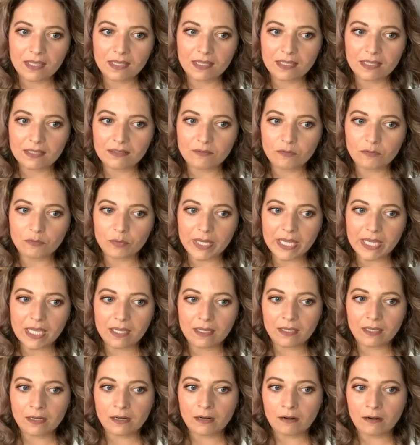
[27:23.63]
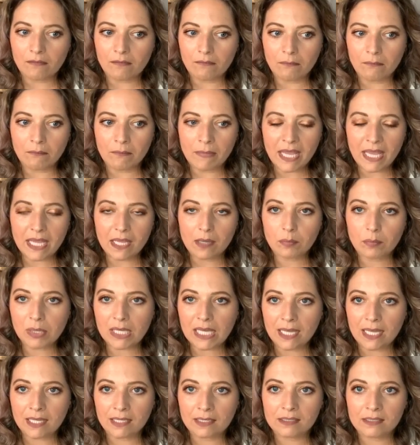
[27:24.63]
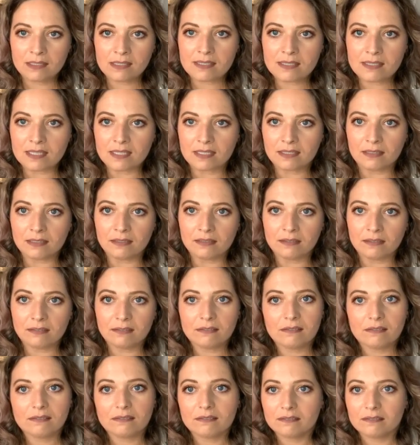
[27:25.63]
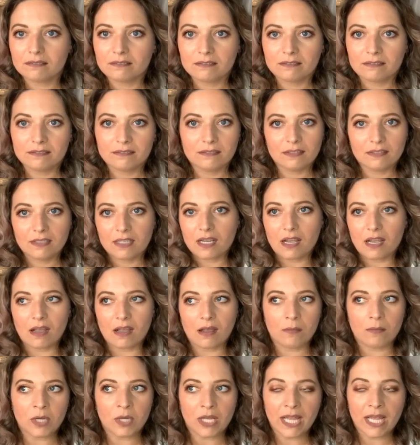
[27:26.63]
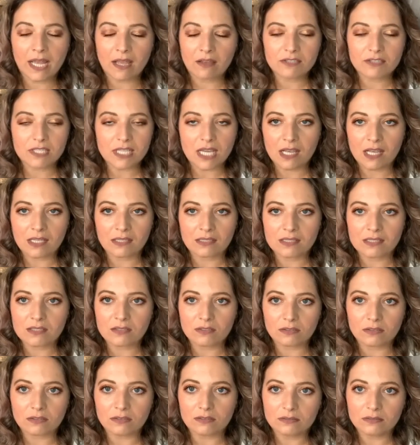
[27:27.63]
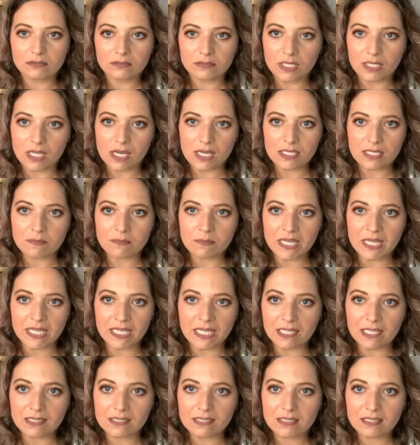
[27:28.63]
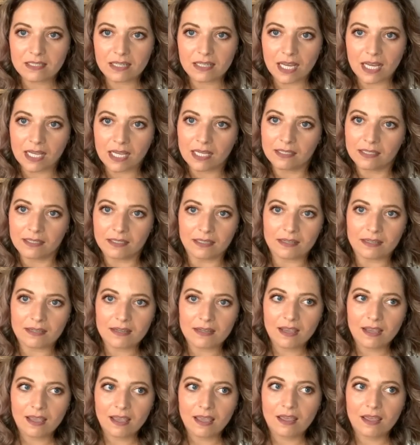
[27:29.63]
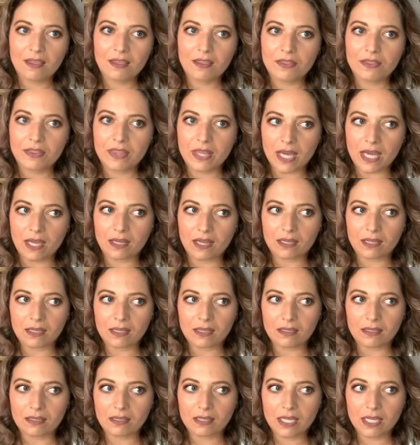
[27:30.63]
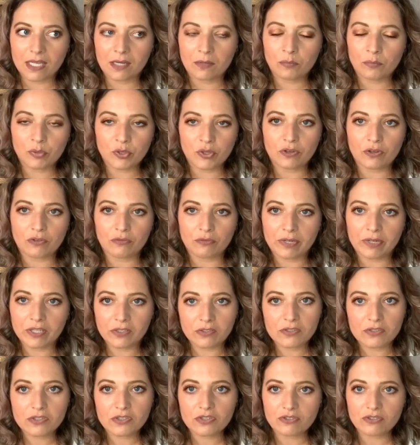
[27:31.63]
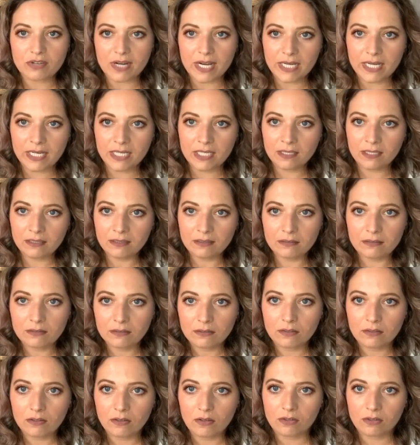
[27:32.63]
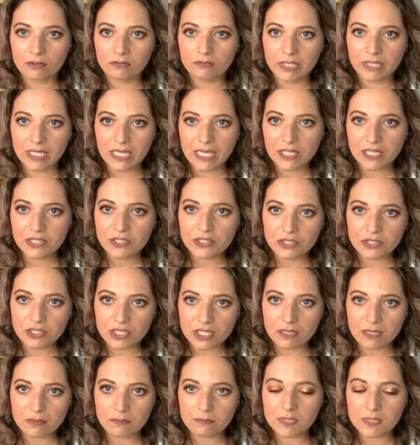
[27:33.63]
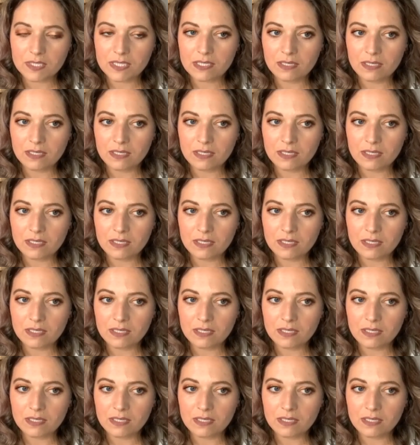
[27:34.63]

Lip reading: we can make plans and I might have to cancel last minute, and that can put a real strain on relationships.